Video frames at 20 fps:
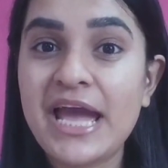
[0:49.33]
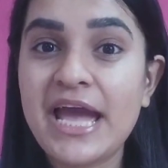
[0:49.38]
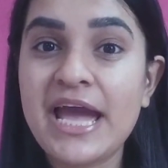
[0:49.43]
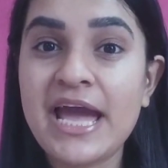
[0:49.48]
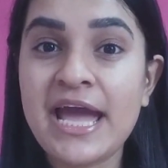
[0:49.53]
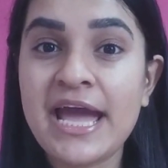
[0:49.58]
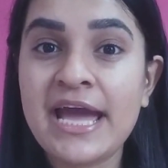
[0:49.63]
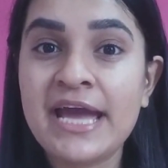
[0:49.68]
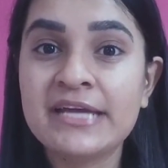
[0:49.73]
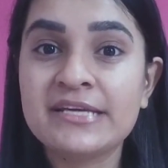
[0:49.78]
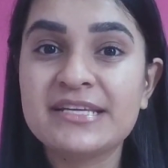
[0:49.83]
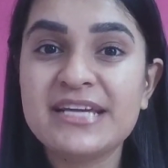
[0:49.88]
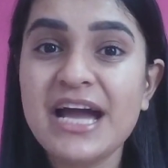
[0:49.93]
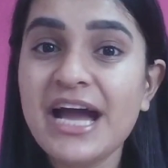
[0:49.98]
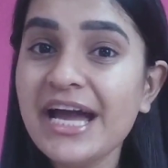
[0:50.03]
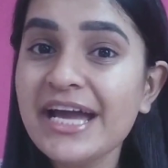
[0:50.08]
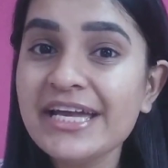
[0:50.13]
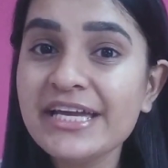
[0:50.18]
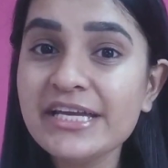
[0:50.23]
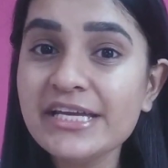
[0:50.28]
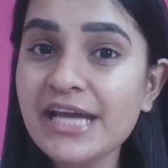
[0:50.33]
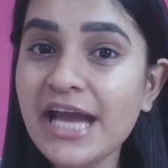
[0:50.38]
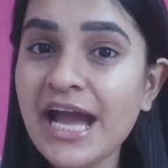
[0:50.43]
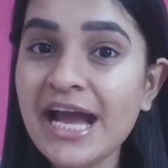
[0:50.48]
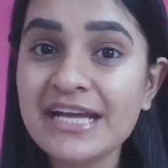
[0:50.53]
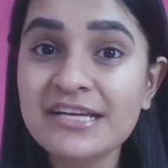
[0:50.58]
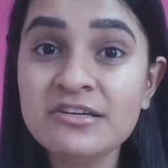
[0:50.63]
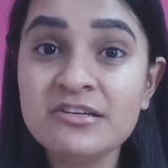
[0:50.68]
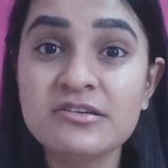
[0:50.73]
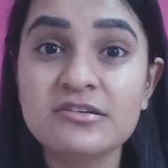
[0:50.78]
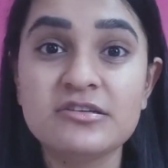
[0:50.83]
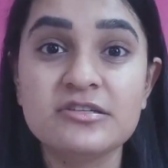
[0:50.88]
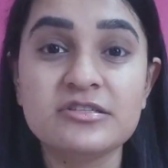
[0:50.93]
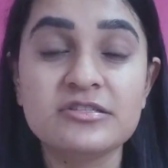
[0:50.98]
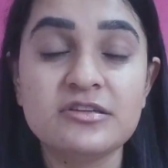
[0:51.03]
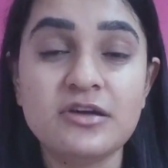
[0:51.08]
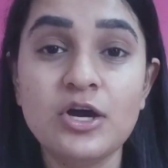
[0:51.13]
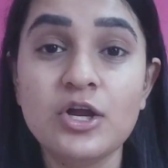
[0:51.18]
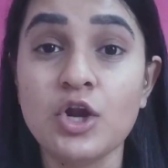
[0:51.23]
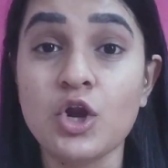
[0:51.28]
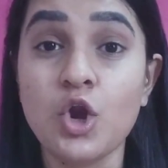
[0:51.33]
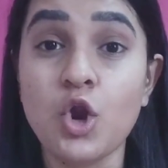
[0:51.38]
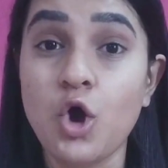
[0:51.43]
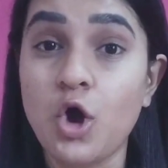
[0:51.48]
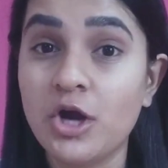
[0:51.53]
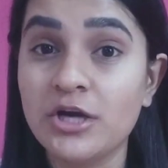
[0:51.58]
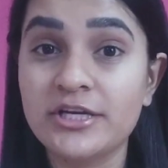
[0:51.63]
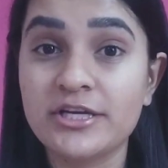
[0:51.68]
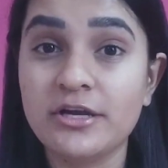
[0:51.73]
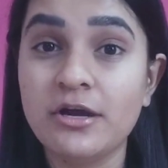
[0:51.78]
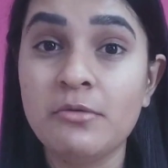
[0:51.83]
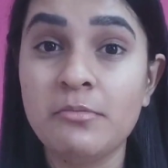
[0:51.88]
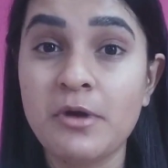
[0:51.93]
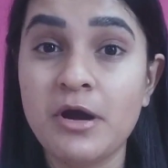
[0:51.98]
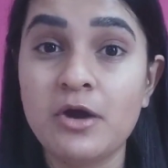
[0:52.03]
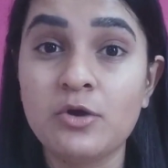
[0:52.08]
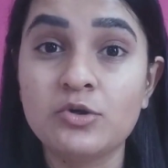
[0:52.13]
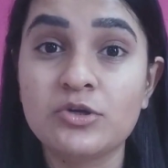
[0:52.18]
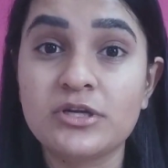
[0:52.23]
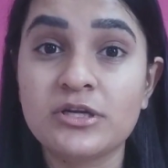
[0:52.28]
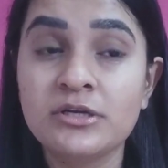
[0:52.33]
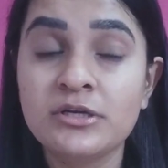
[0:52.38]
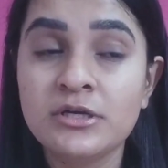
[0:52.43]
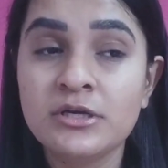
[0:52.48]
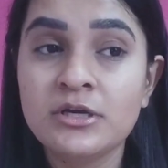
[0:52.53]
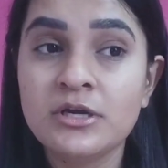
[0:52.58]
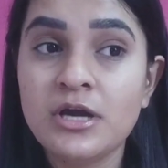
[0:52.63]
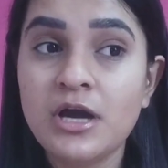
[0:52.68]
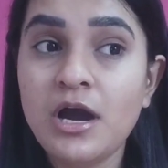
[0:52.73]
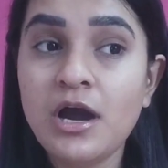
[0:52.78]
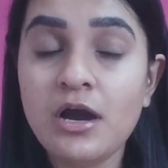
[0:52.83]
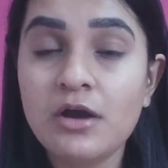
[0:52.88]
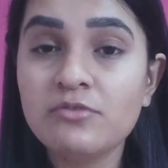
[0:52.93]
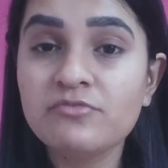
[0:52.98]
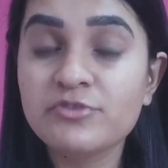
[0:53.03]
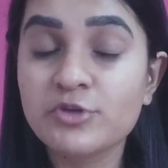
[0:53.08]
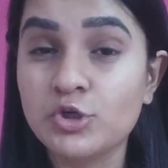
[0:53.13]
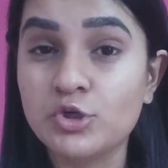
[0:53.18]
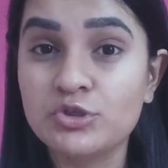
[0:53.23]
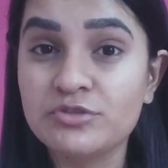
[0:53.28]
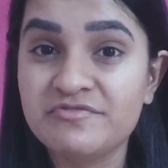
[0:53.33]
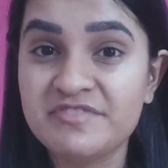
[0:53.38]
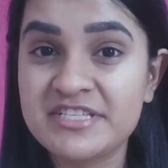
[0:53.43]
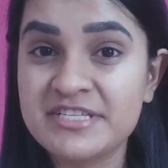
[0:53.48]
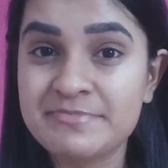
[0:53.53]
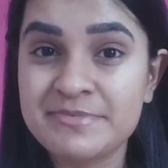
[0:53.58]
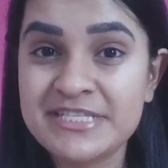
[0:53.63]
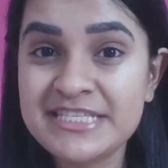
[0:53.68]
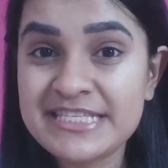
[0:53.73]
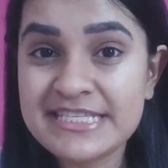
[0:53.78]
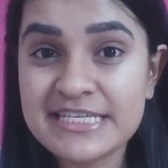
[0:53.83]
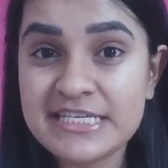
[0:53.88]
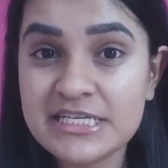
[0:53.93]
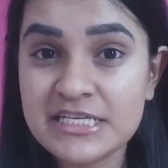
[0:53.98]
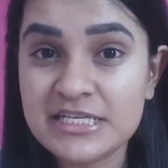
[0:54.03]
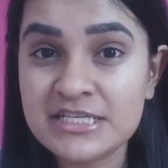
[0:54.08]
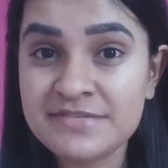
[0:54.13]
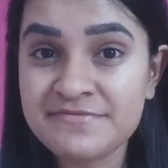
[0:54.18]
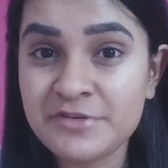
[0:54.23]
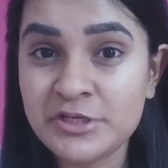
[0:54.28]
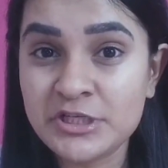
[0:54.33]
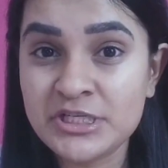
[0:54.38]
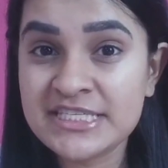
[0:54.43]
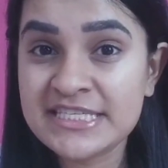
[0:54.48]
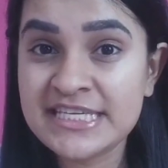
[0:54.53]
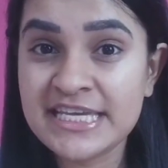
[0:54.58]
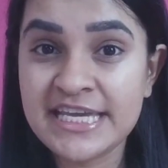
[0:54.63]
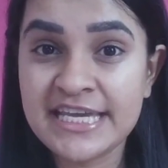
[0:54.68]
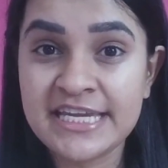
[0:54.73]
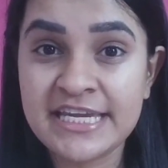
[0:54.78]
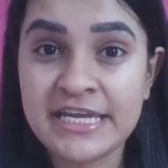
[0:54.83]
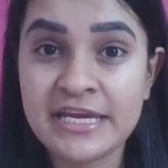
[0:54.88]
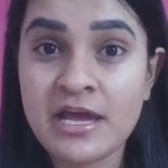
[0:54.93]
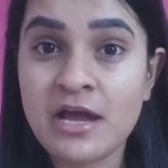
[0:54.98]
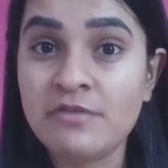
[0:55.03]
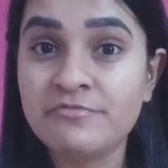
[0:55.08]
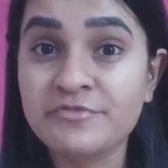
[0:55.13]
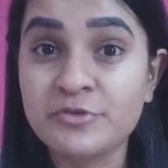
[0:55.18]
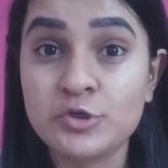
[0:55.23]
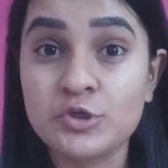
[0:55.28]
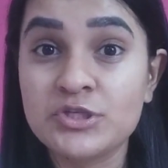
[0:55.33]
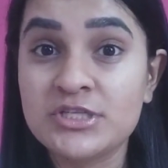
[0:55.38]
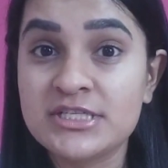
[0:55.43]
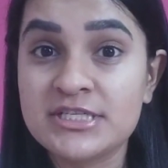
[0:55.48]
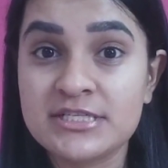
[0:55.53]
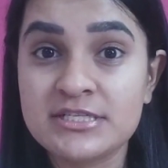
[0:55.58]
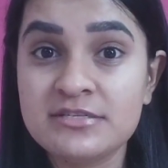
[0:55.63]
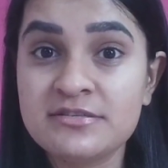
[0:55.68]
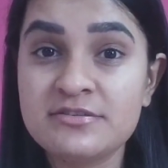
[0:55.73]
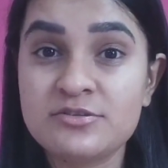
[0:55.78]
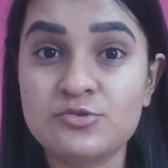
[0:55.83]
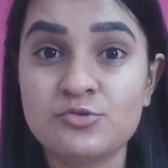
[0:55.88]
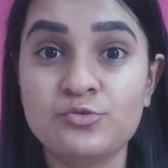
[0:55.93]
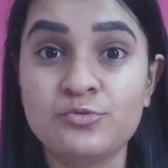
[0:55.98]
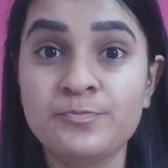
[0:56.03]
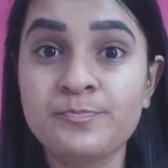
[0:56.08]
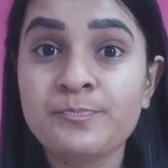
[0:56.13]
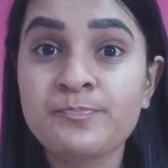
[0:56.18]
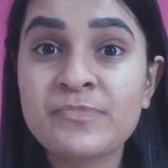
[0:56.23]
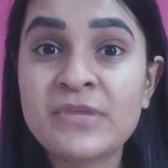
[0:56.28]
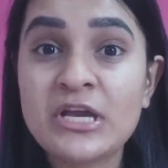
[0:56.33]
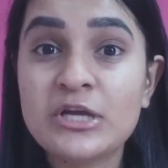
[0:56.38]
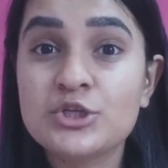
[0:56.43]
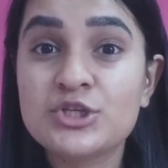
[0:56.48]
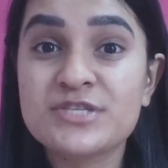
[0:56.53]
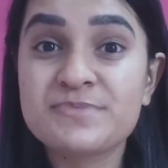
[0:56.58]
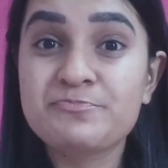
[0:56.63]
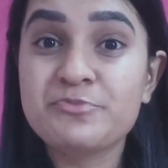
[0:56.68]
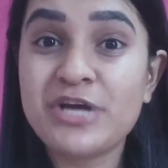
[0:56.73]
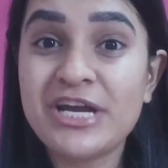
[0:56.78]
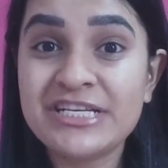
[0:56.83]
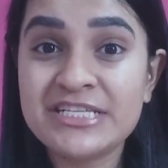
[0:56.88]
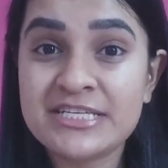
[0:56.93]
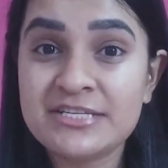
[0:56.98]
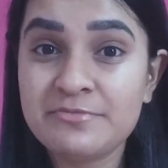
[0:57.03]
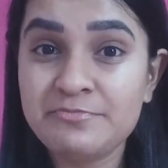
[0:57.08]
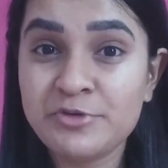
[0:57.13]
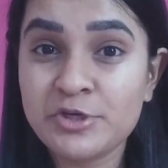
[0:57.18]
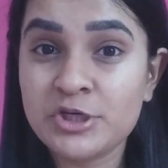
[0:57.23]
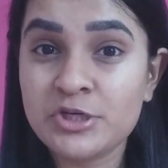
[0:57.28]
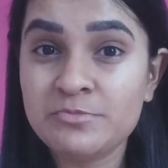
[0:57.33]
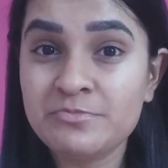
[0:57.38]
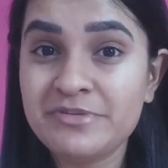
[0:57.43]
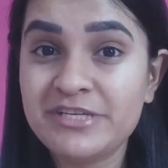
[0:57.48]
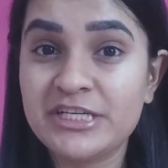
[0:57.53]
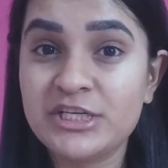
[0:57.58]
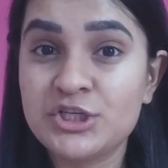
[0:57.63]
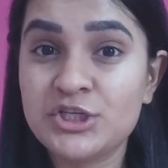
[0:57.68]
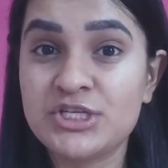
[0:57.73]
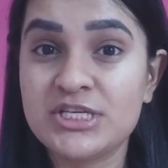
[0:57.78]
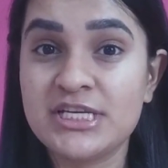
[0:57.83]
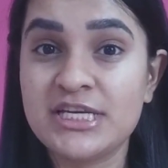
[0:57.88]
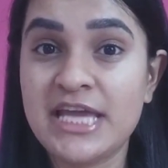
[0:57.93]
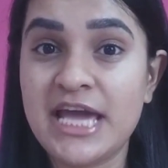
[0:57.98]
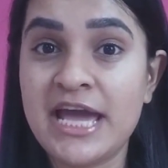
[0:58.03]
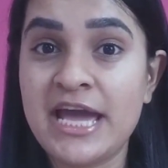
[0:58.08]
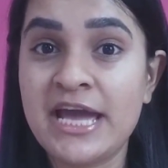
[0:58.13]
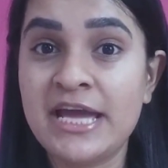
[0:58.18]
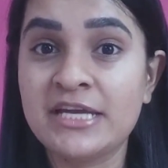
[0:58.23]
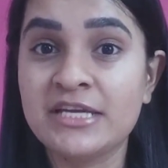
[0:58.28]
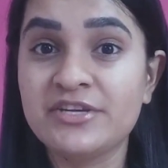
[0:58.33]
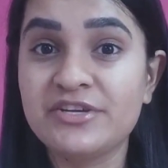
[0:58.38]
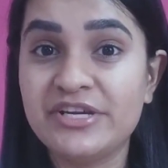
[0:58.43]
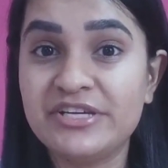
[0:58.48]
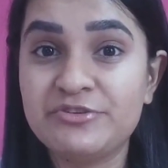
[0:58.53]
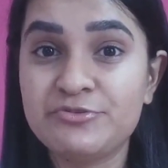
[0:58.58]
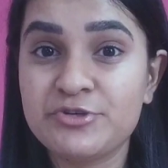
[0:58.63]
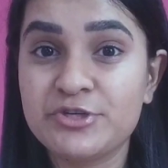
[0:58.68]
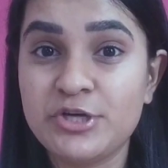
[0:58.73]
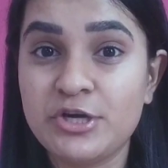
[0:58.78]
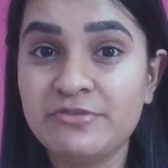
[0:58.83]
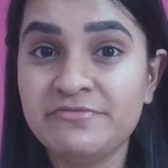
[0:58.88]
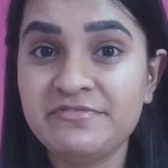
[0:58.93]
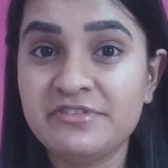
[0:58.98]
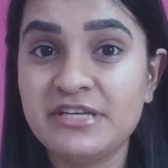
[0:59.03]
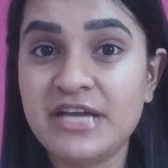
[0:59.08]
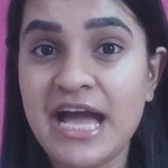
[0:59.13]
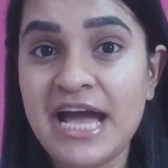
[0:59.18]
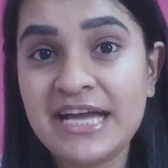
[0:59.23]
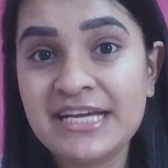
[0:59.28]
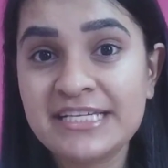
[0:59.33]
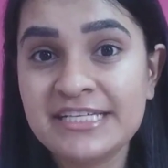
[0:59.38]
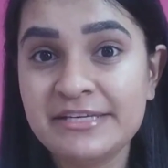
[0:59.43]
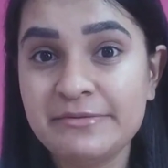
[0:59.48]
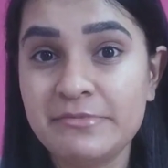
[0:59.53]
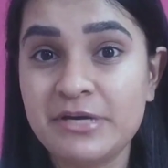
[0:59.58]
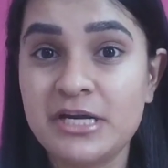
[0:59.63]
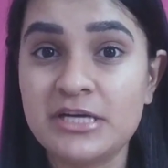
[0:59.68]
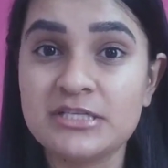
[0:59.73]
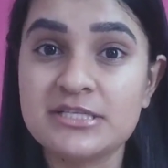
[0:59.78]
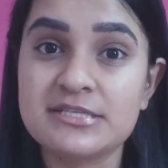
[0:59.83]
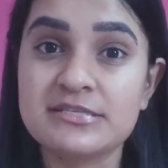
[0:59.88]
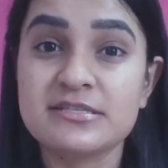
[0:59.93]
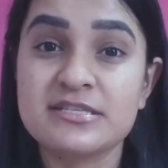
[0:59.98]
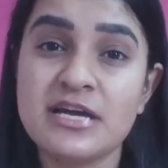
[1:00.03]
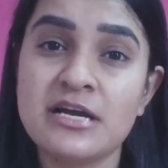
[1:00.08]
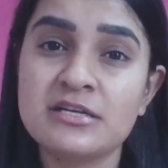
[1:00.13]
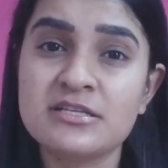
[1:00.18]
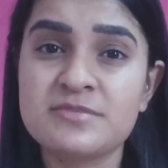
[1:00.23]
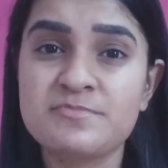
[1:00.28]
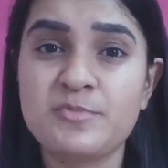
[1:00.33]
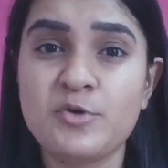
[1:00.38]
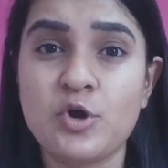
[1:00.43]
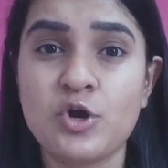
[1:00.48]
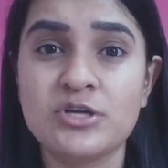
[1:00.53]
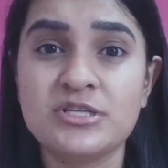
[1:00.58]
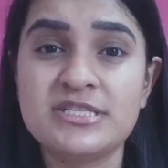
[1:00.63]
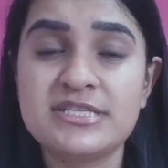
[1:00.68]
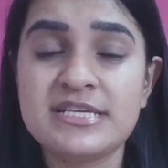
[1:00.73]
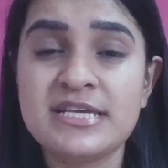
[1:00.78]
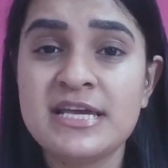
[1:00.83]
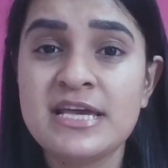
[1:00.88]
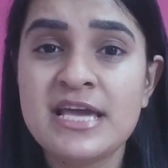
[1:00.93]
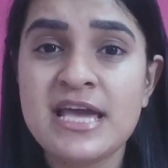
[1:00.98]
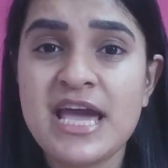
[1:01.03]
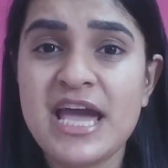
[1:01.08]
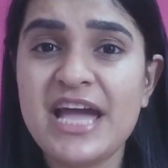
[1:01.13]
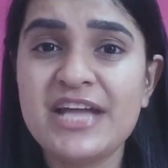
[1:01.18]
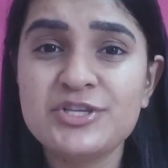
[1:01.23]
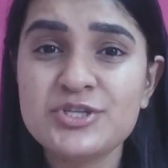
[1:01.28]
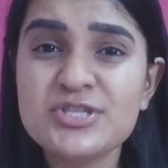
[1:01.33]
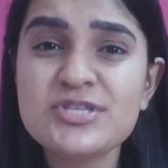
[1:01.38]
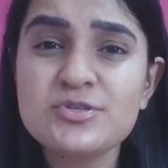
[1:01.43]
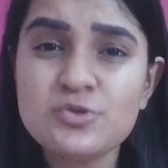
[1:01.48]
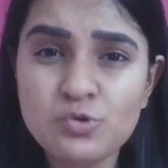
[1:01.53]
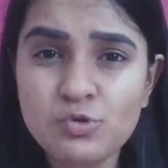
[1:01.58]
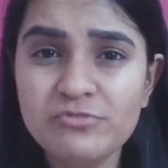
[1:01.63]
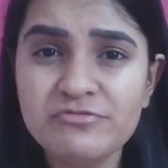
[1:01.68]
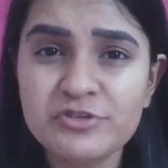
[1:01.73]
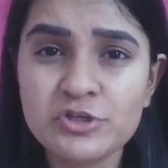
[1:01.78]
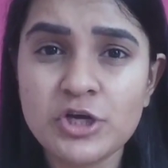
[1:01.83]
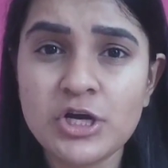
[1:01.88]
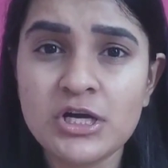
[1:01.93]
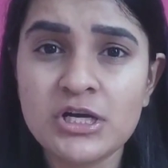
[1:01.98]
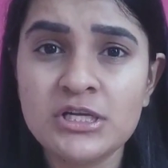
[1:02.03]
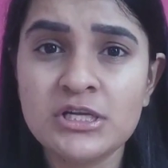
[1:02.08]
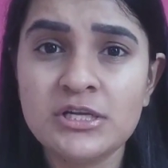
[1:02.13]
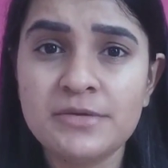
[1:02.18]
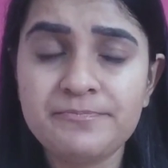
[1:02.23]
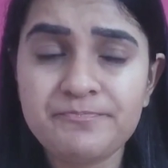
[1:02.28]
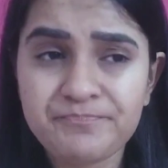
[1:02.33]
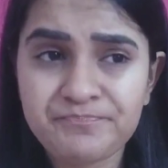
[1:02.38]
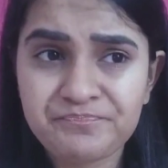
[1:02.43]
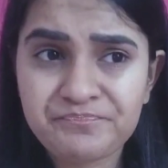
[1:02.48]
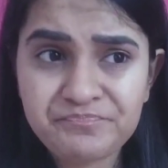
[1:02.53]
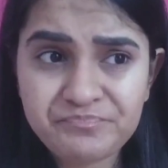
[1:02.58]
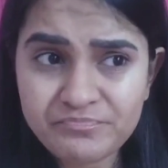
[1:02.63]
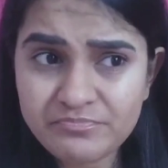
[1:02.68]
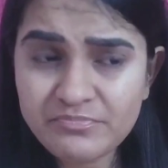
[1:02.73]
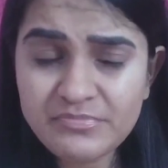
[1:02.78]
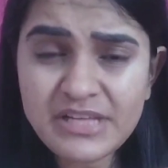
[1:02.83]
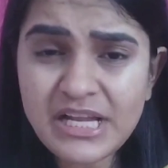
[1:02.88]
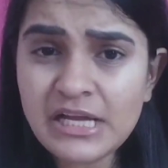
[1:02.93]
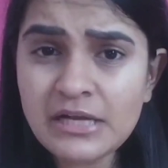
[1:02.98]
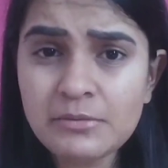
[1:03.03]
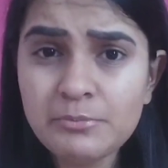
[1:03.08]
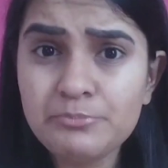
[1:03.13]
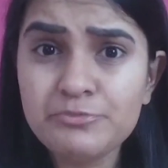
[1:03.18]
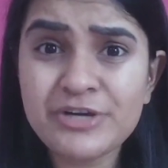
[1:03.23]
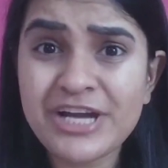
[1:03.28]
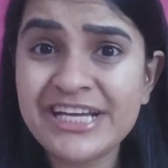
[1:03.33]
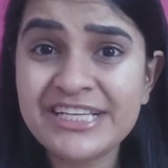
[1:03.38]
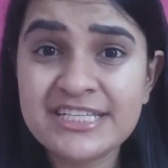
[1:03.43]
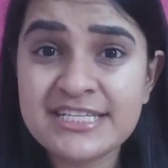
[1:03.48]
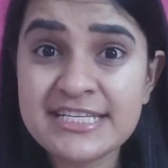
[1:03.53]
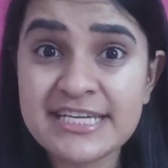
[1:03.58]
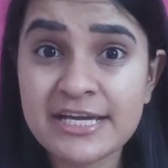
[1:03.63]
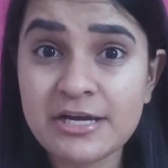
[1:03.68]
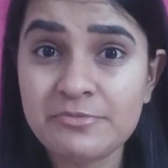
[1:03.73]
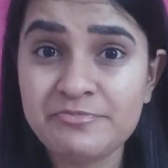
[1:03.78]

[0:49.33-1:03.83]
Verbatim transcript: And I had heard a lot about how good vitamin C is for your skin and how good it is to just brighten up your complexion and get rid of the acne marks, the dark spots, and just overall brightening